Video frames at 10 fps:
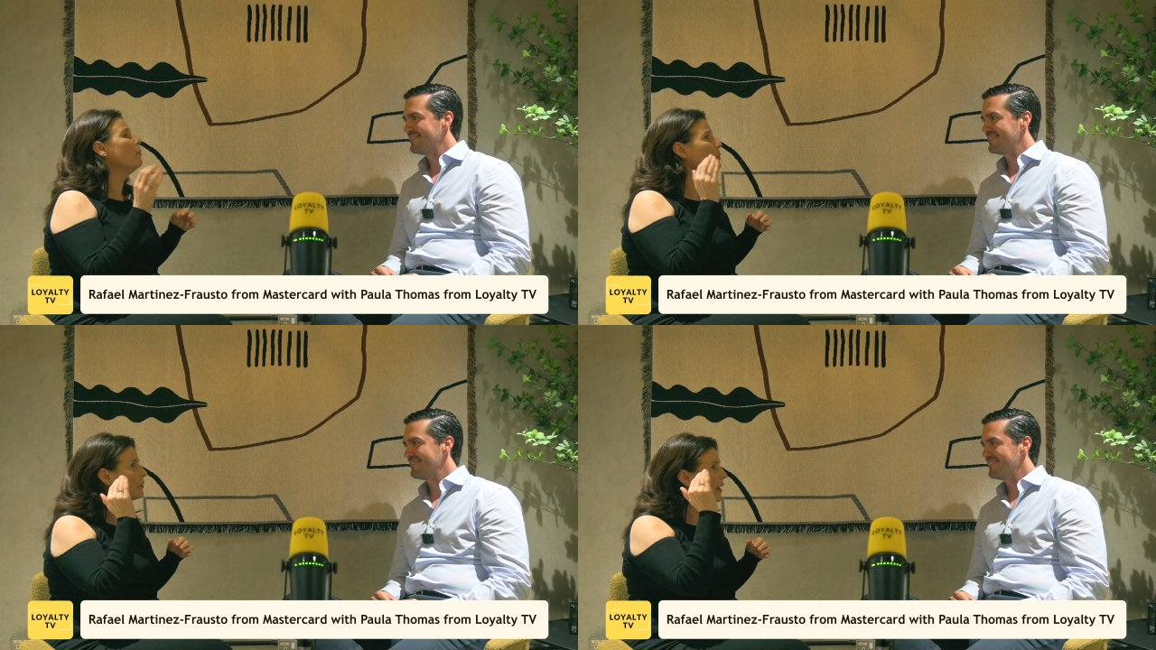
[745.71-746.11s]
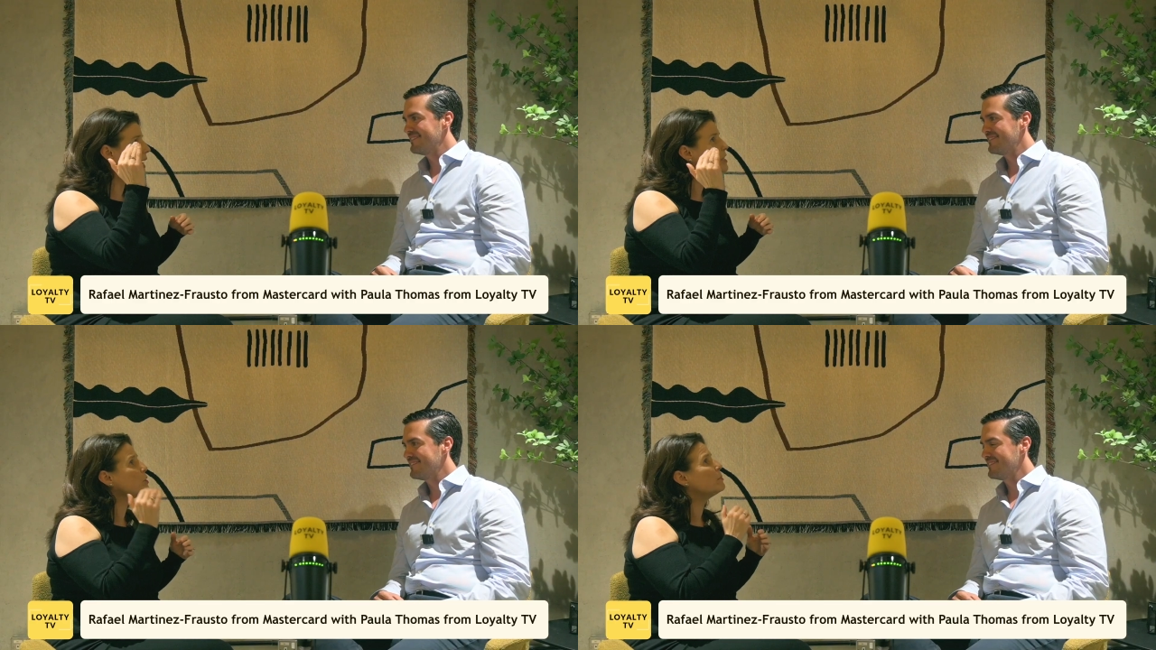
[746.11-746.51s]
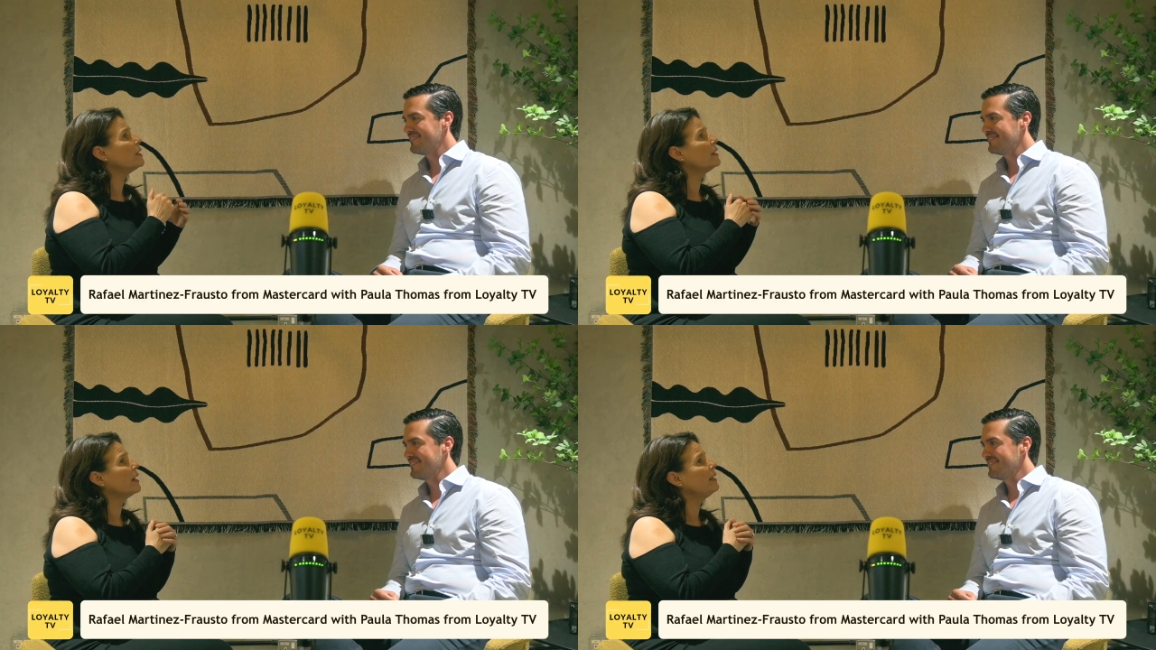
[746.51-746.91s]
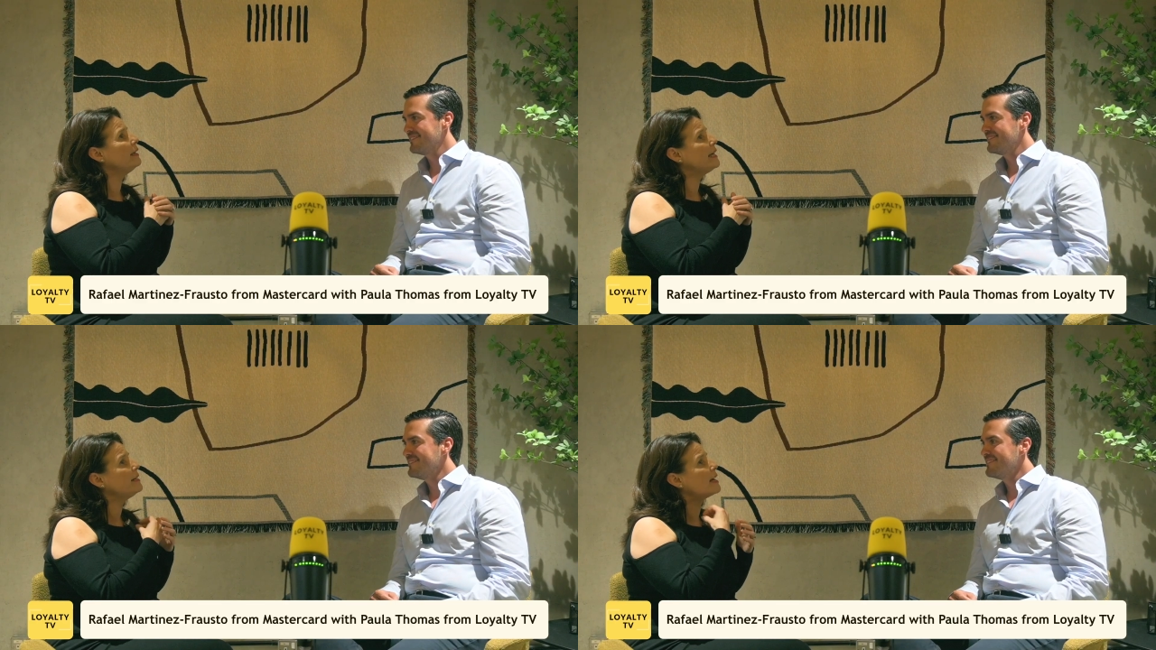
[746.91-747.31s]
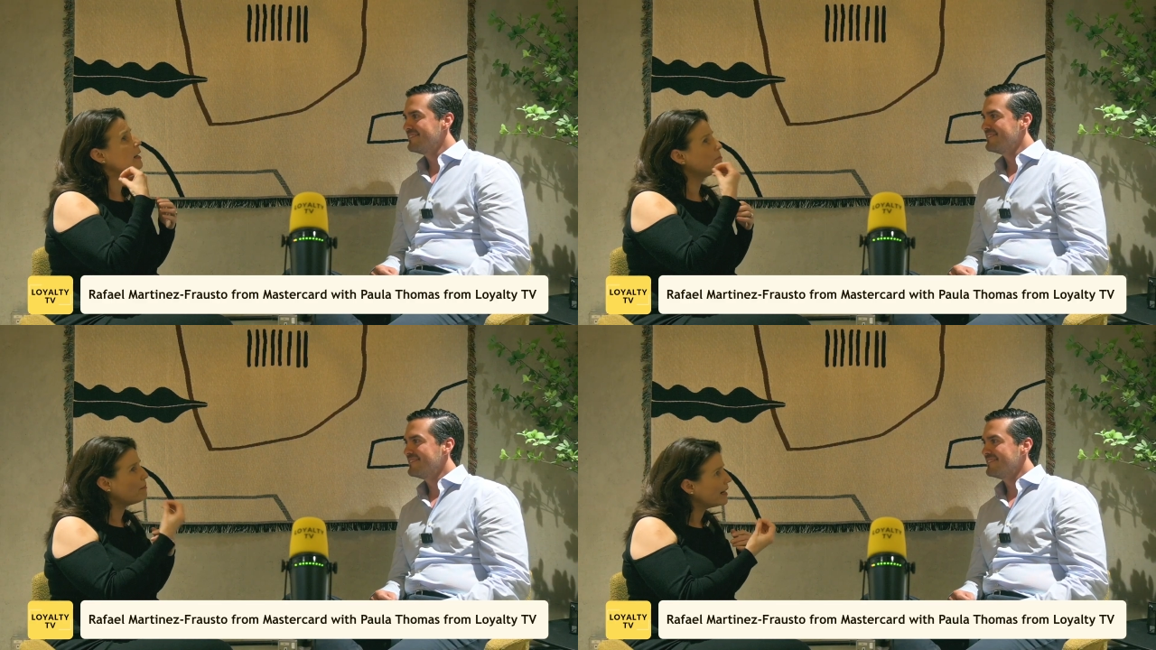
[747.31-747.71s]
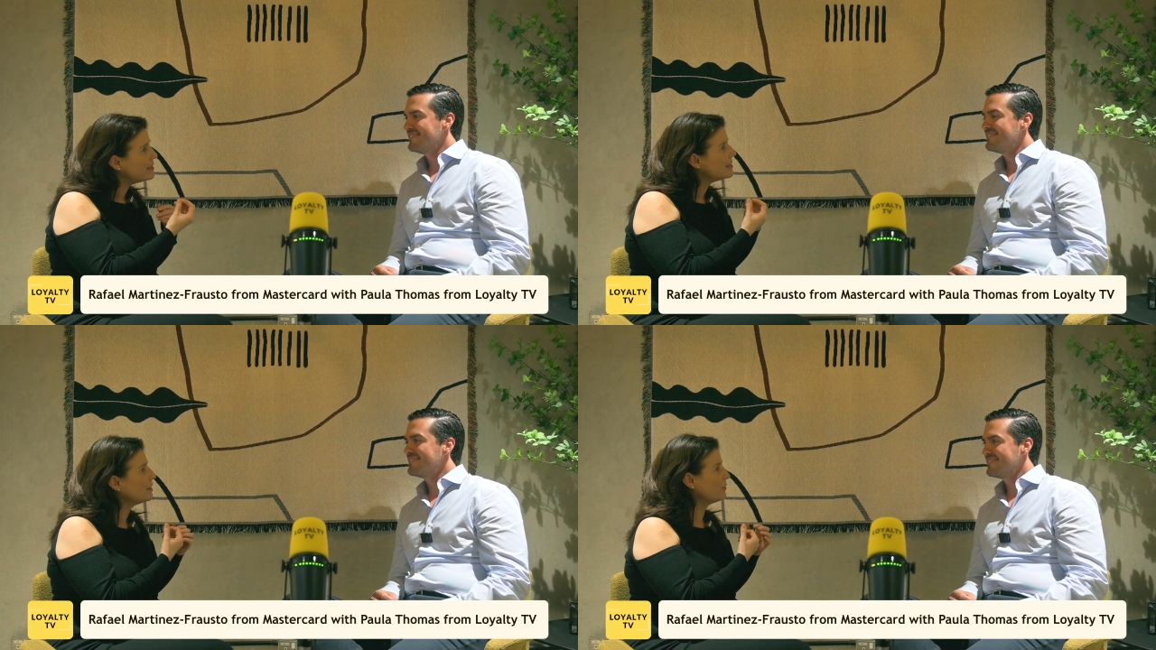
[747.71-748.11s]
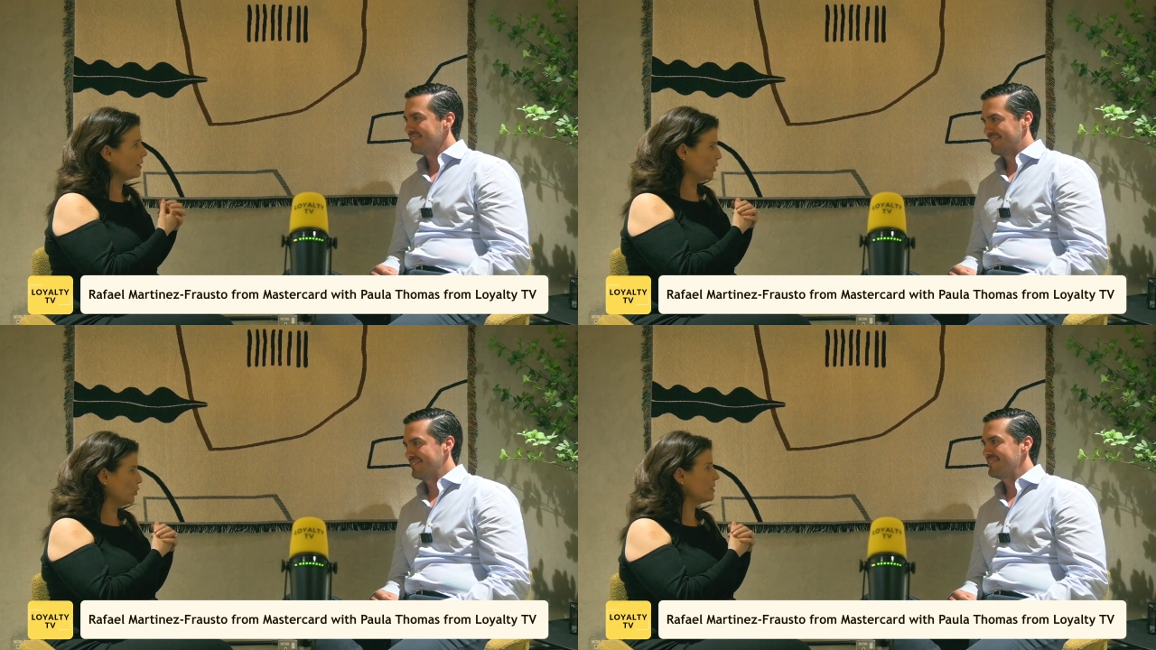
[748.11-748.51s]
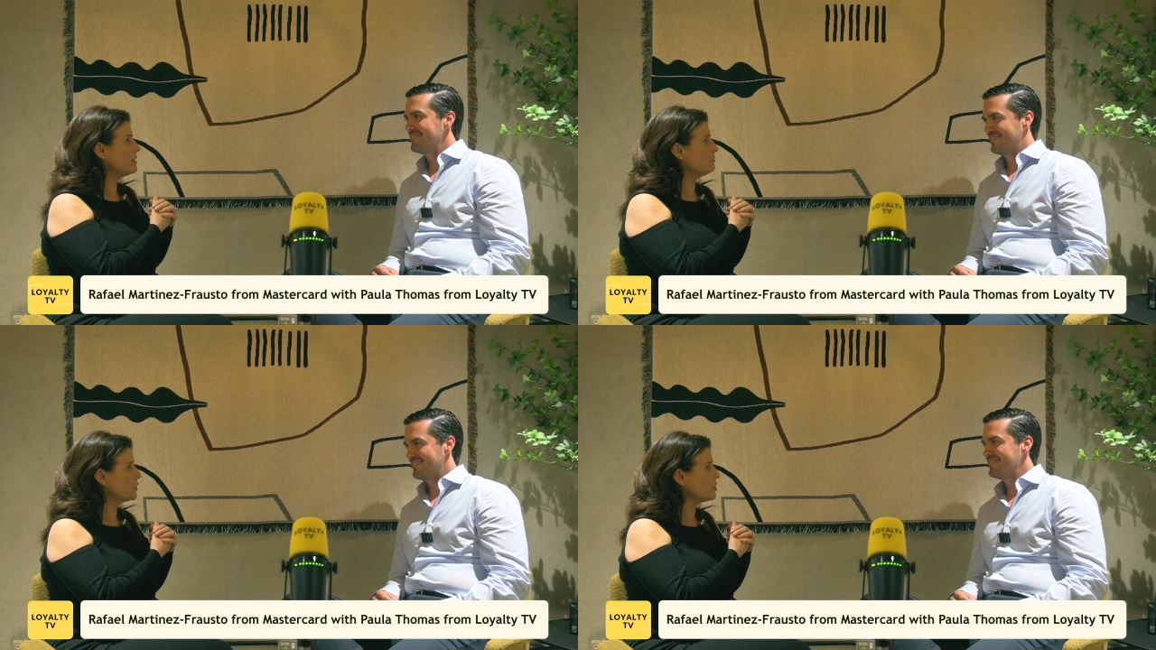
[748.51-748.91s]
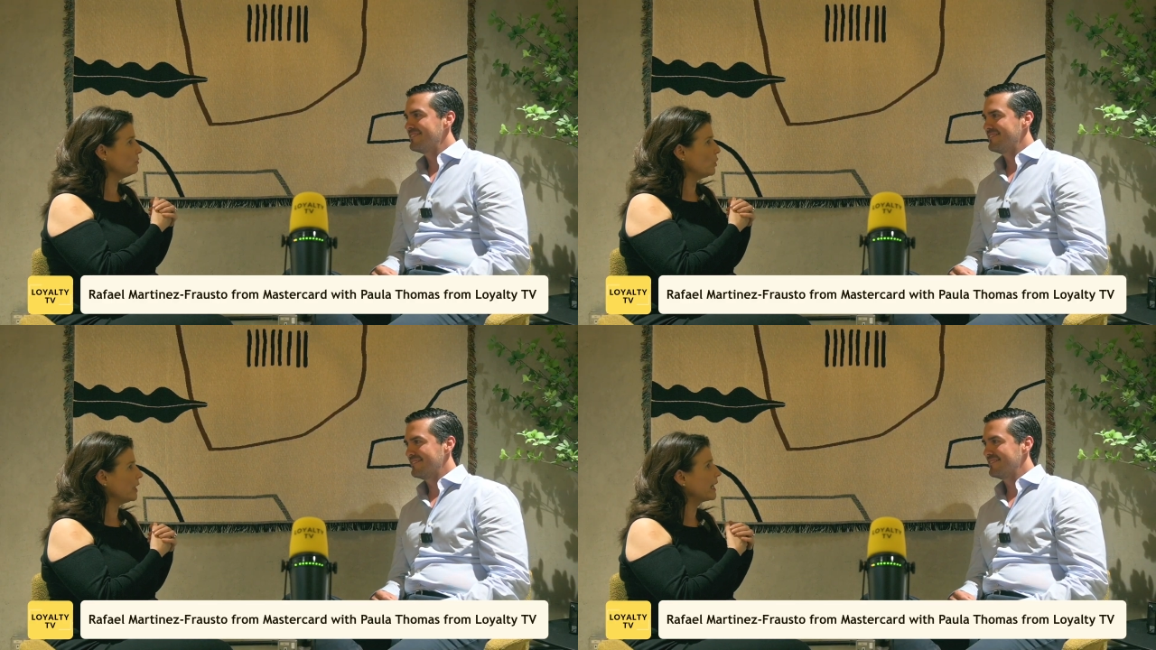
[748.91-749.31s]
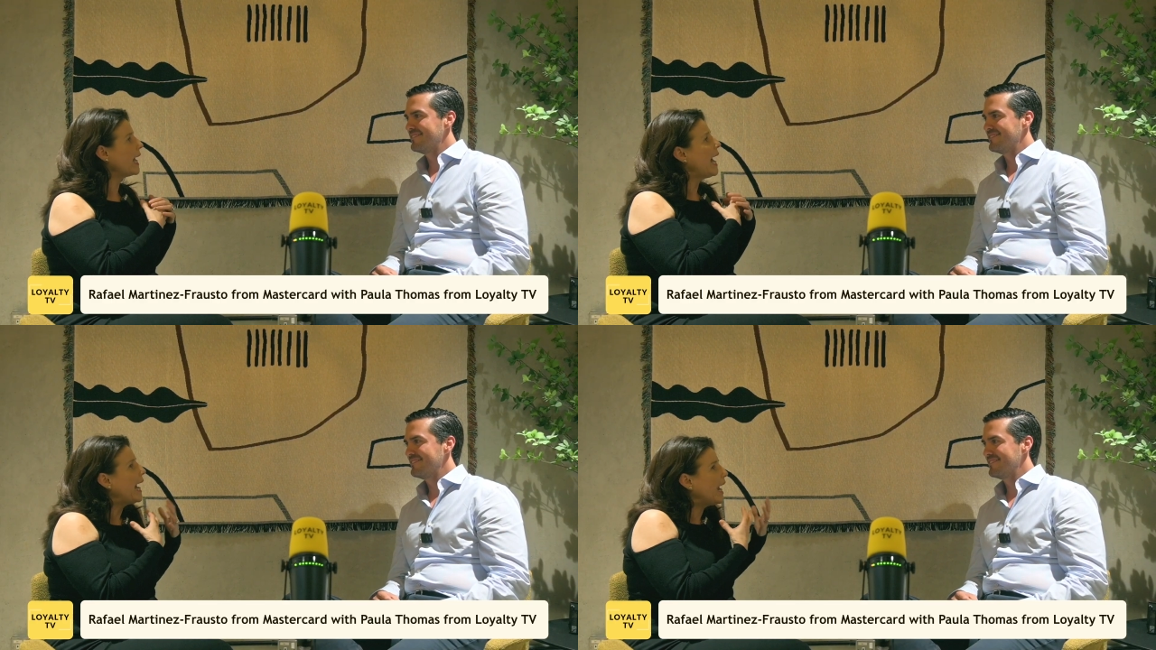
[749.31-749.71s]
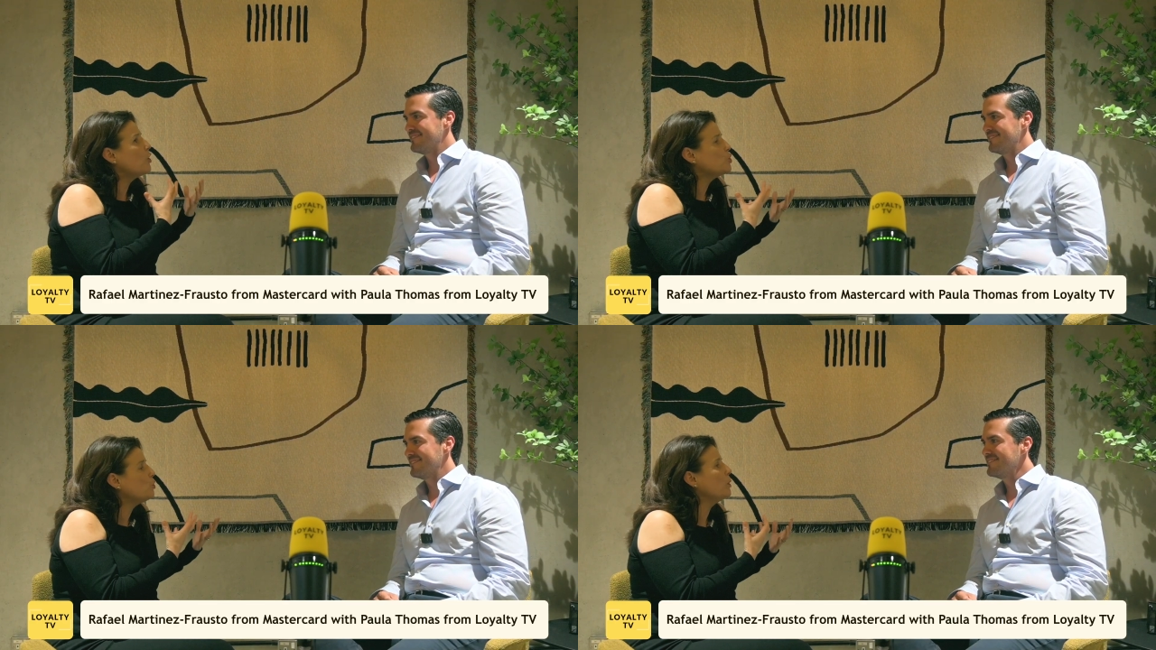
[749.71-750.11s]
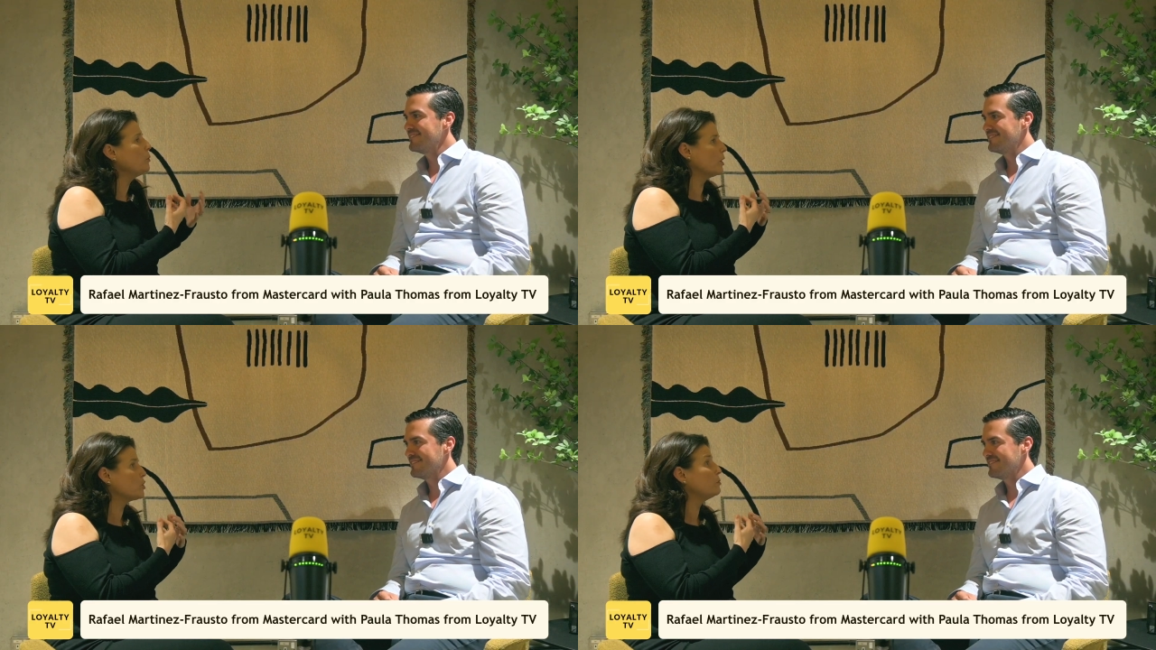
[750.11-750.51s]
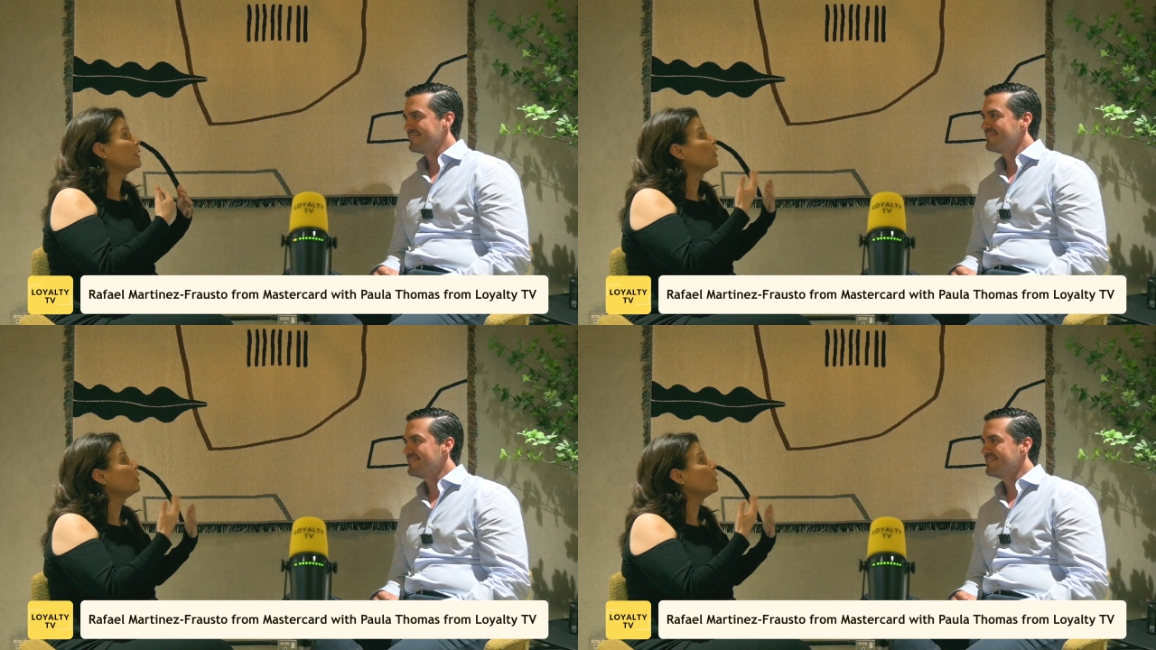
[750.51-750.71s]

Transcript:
Speaker 1: But there has to be a lead and a mindset around loyalty, first of all. Like, how do we want to